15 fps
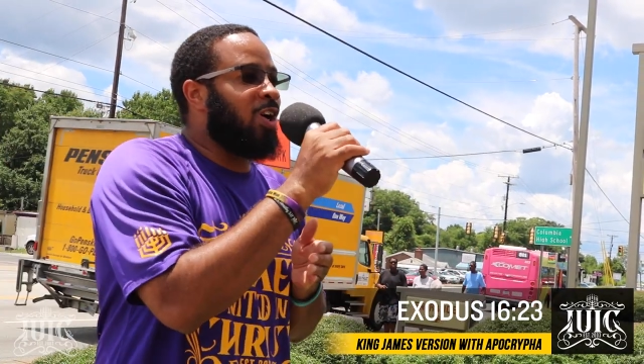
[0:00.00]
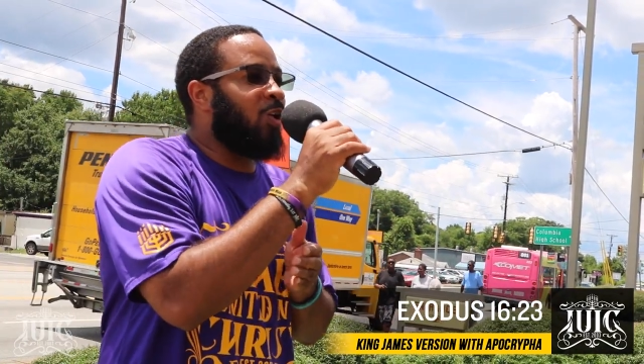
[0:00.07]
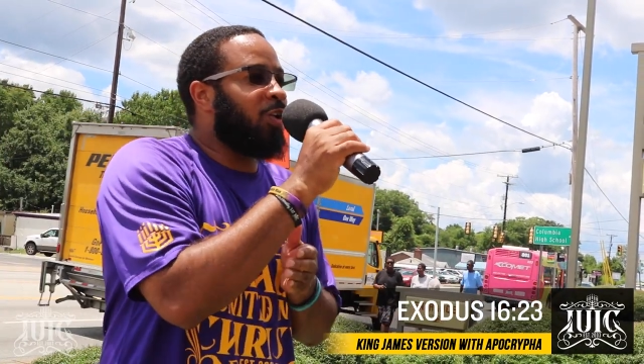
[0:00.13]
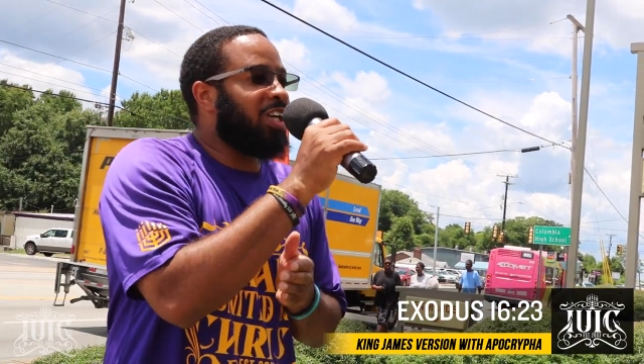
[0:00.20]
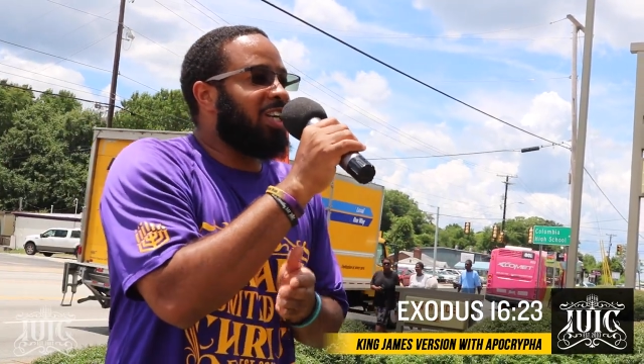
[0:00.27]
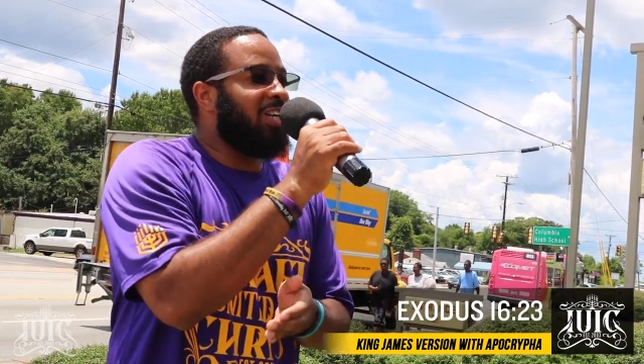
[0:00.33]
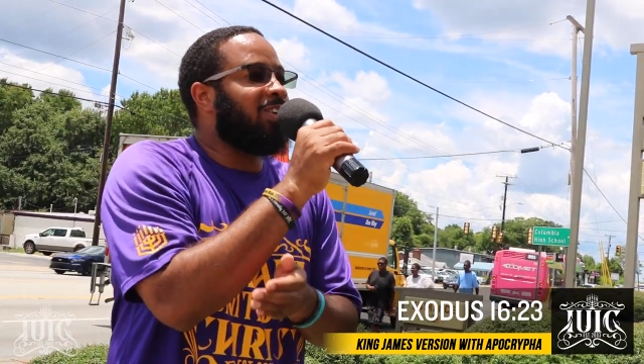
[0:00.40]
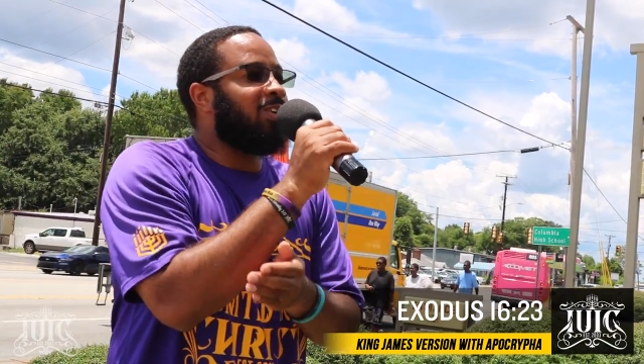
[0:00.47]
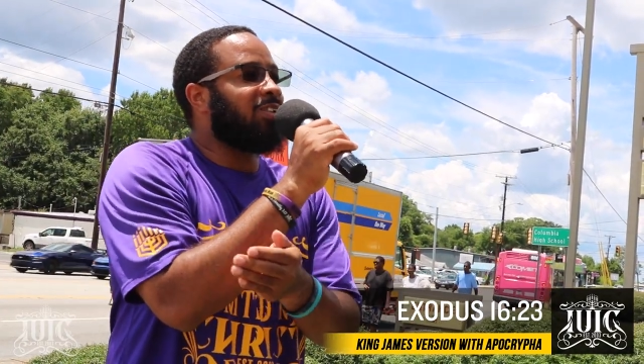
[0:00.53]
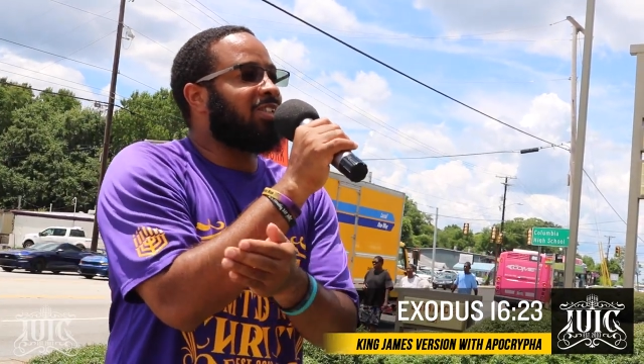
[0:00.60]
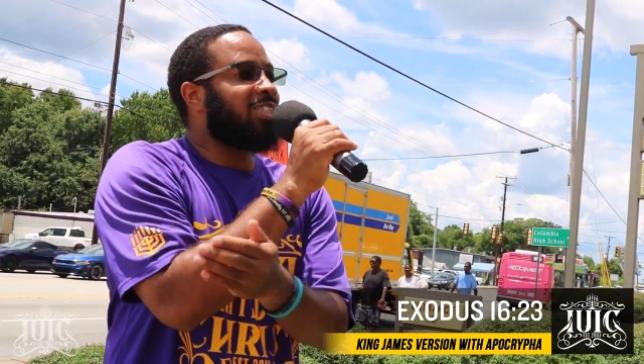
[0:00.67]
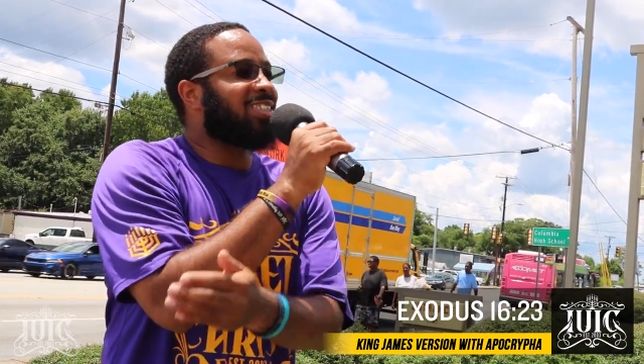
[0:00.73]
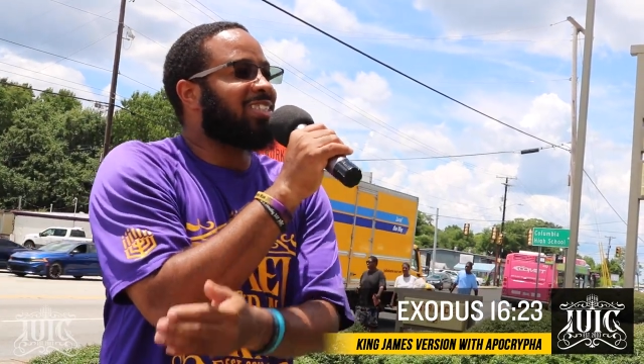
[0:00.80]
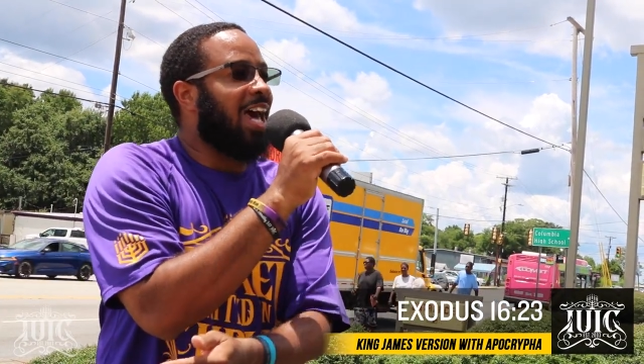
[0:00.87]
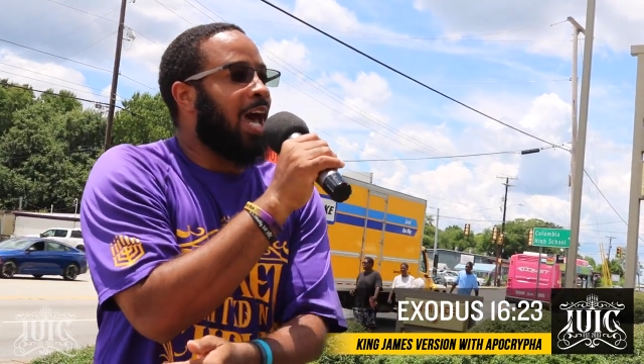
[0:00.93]
gonna eat on
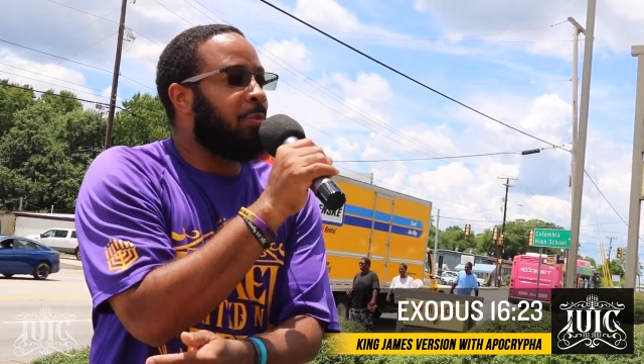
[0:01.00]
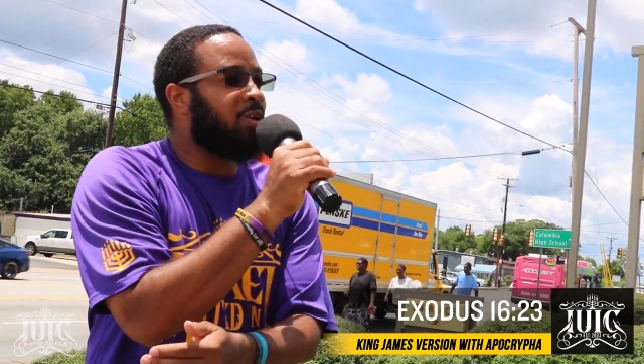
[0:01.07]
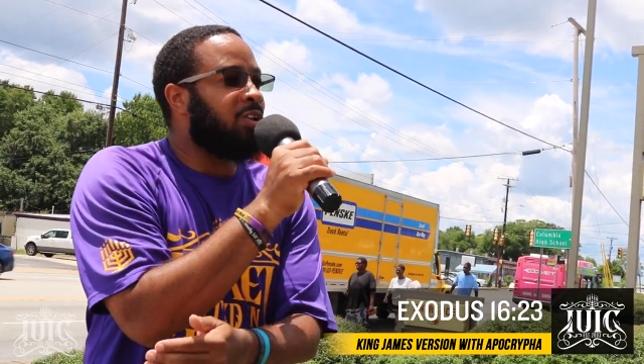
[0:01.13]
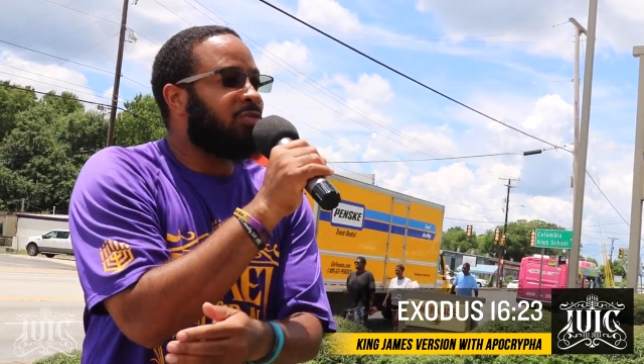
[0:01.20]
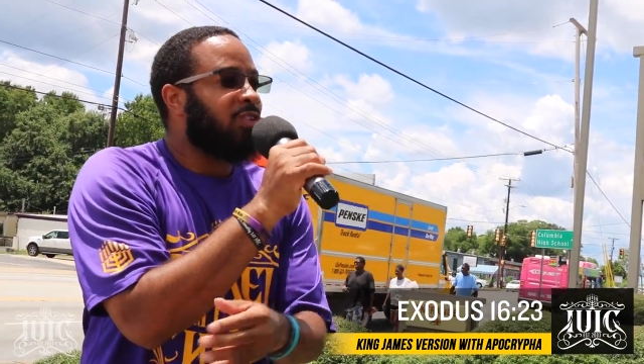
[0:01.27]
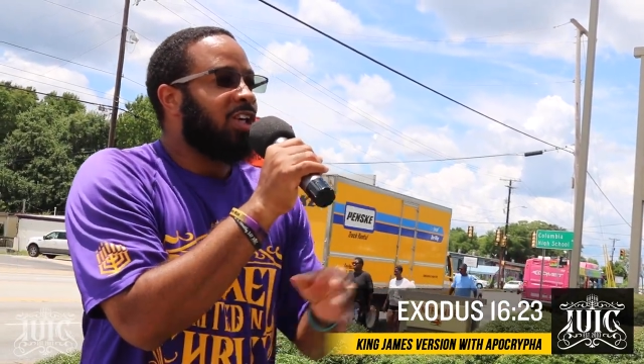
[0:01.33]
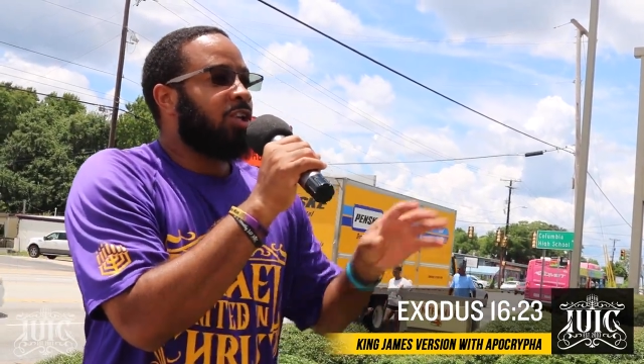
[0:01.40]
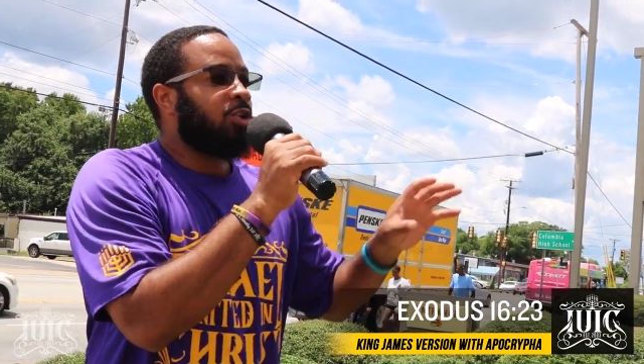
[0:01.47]
the Sabbath,